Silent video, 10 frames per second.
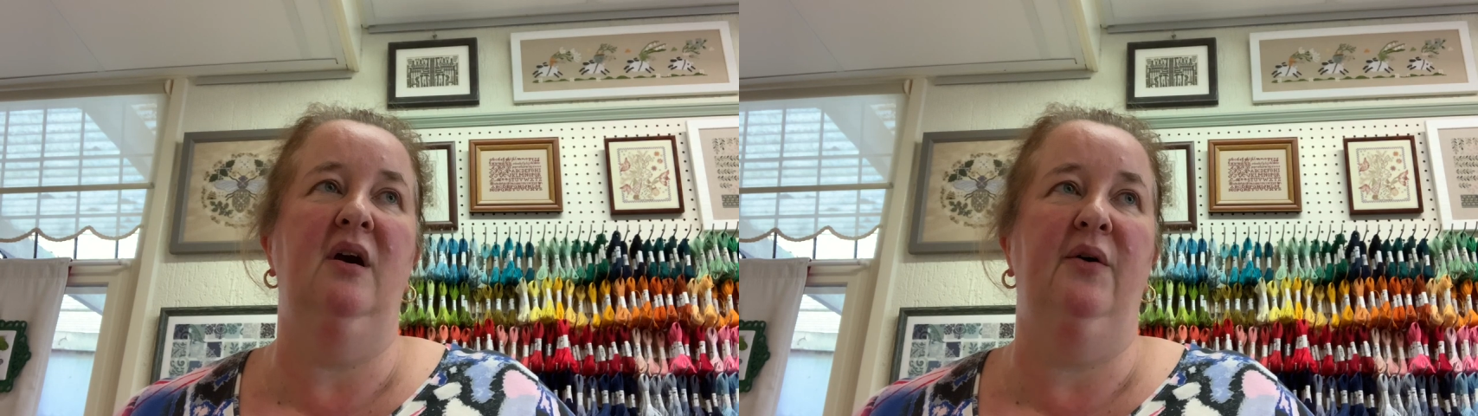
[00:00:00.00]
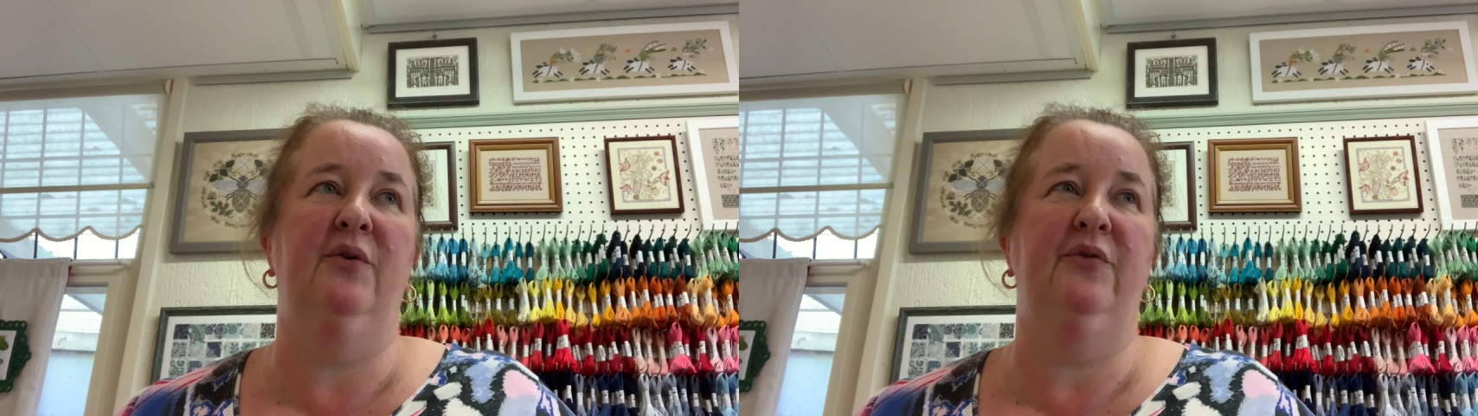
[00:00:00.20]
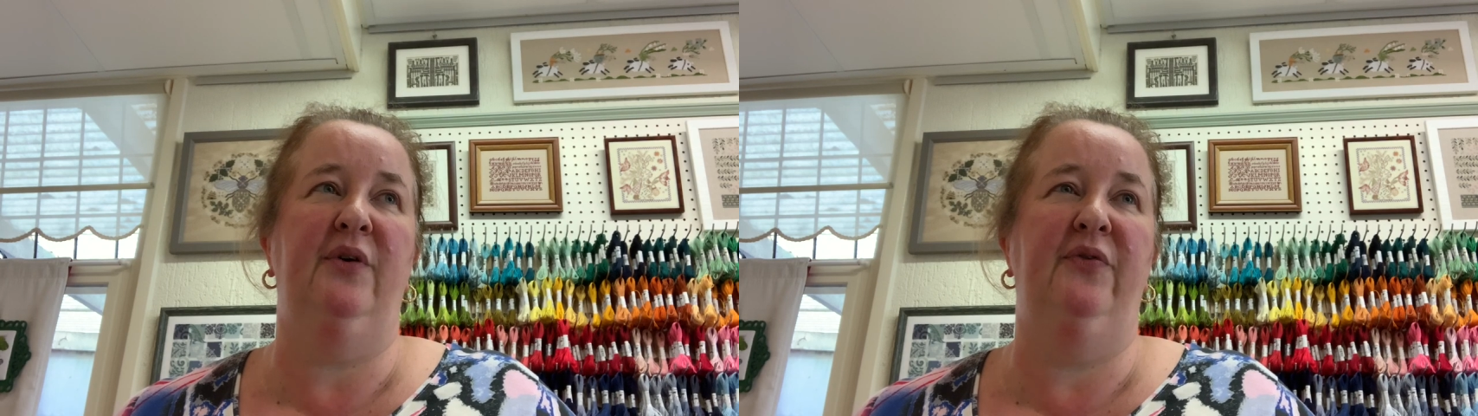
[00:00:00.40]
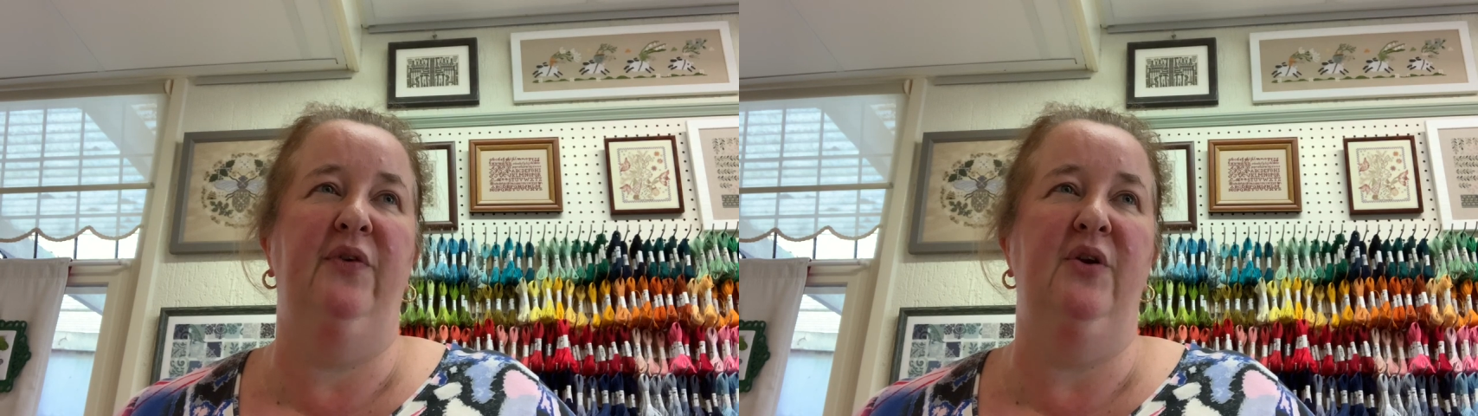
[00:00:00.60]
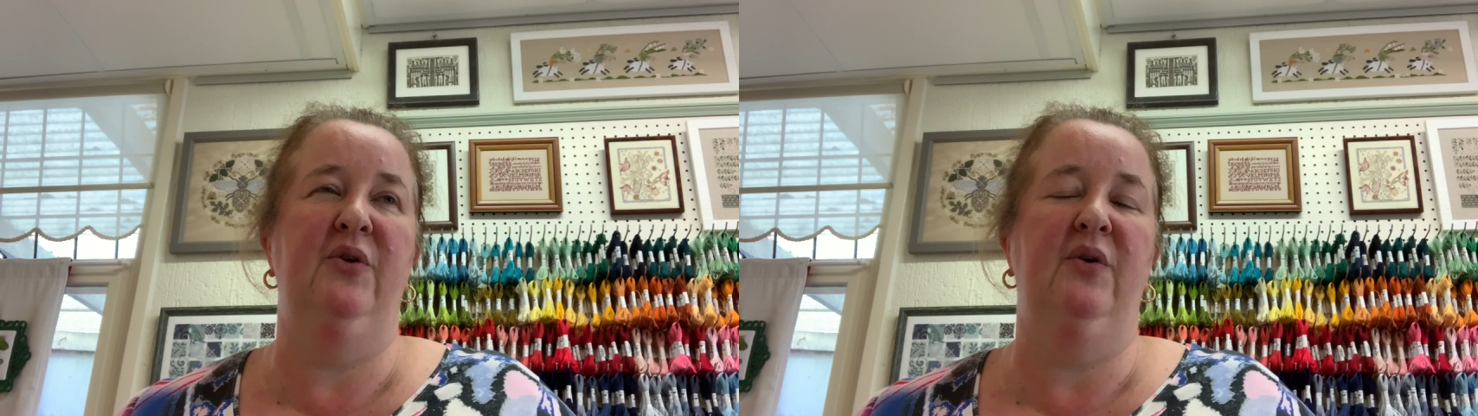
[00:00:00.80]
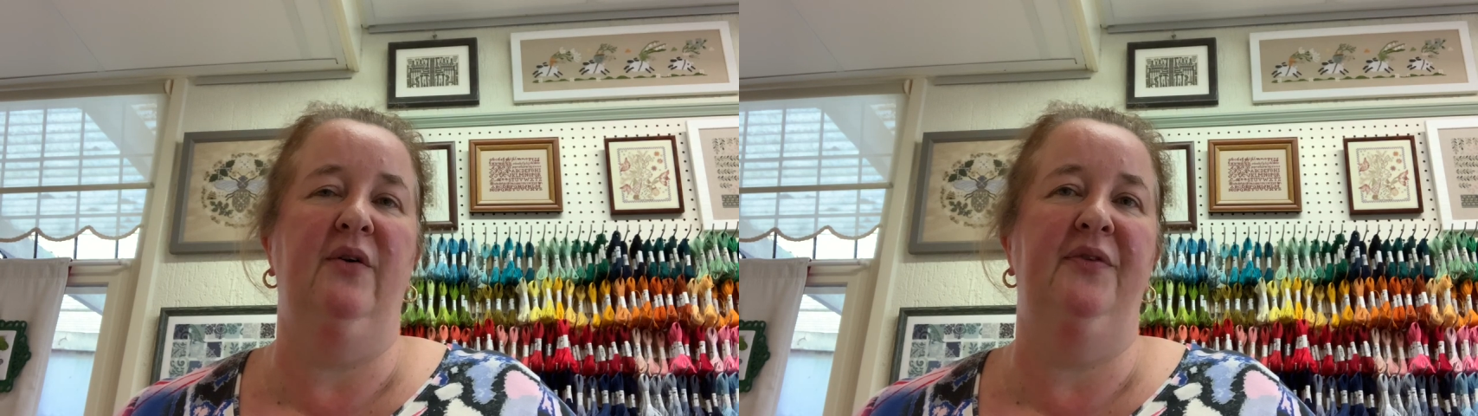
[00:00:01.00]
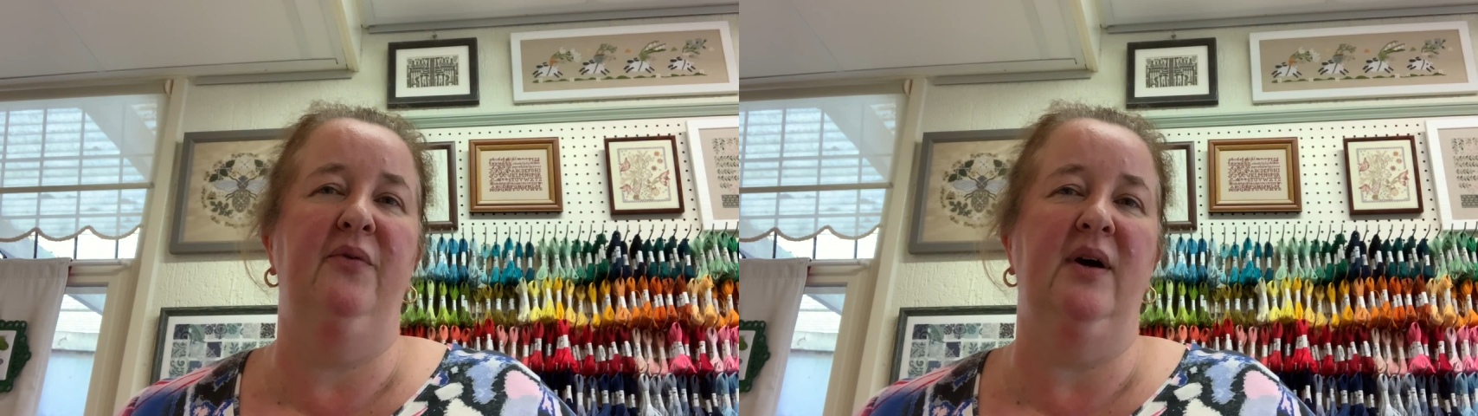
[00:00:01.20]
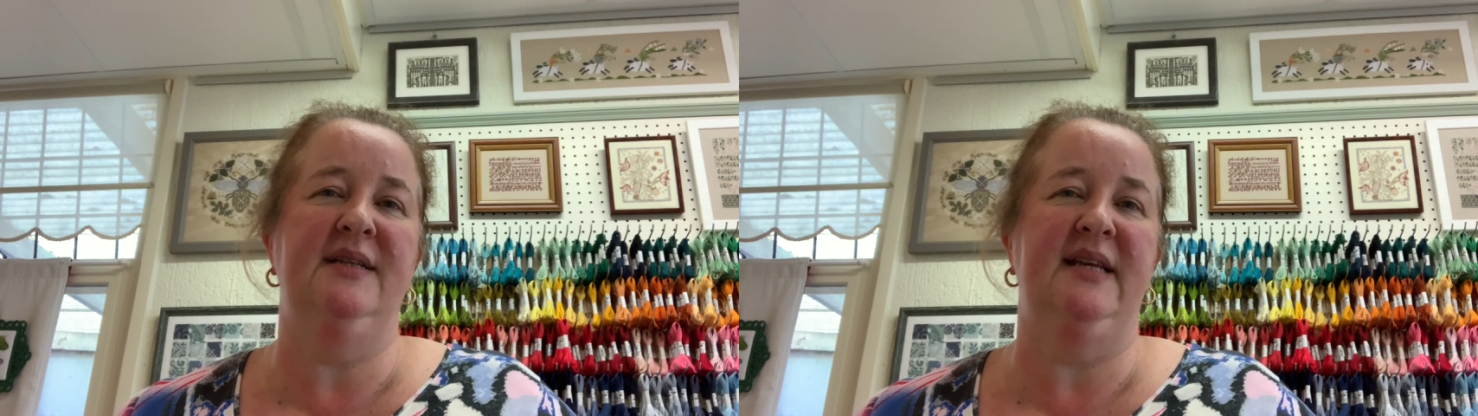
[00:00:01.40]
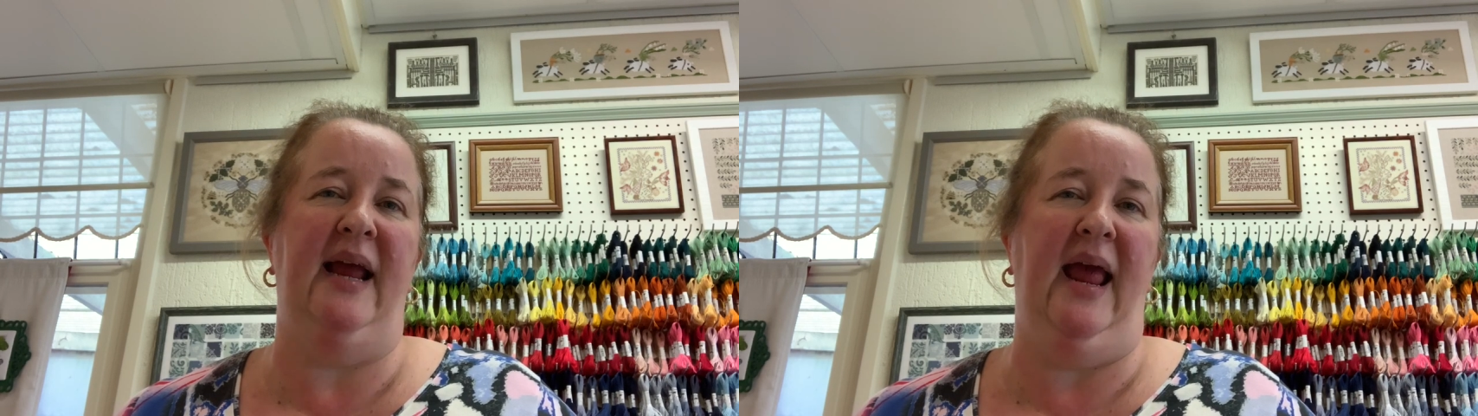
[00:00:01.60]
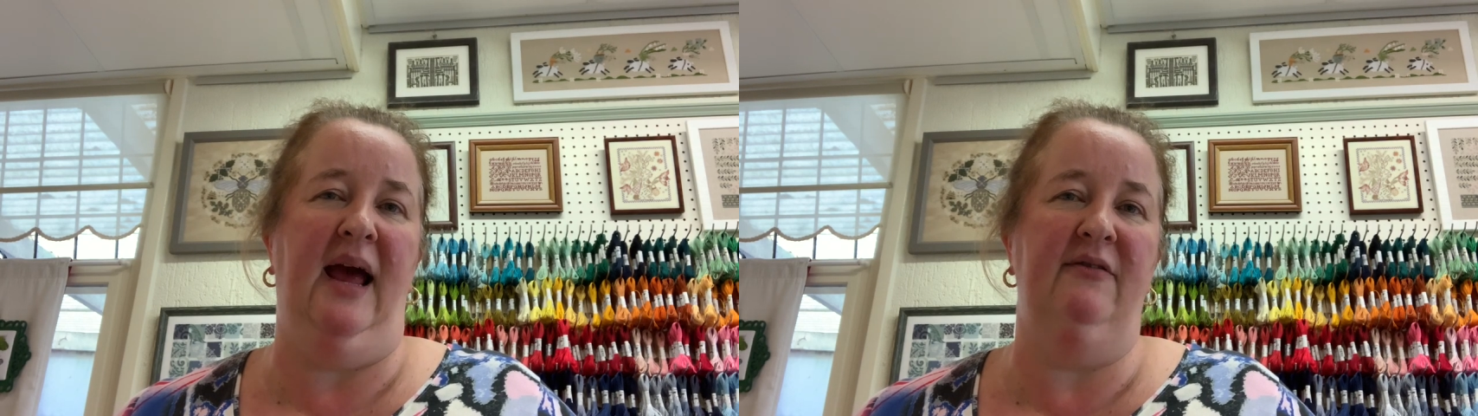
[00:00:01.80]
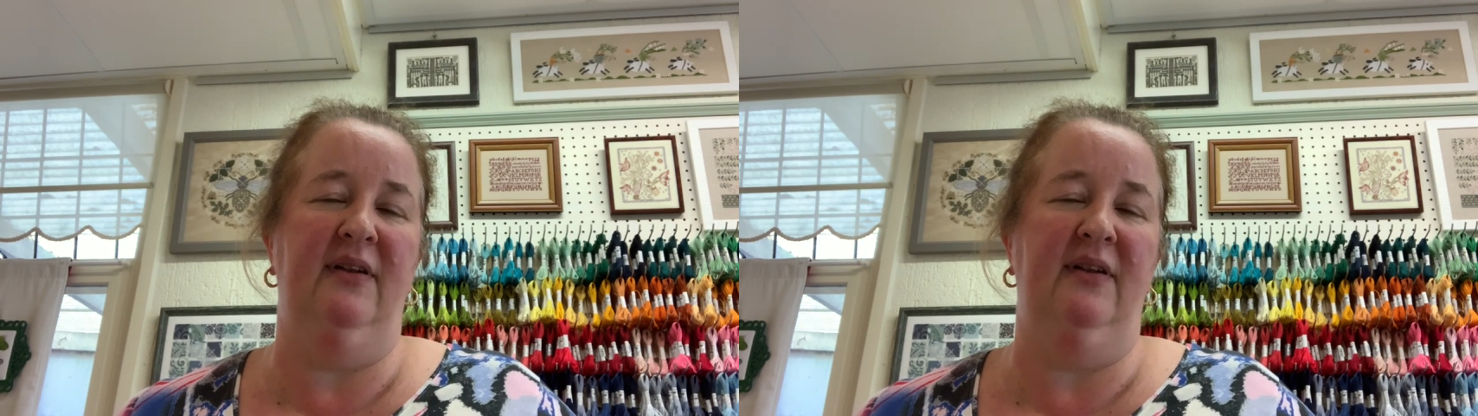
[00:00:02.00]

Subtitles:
overview of the ones I have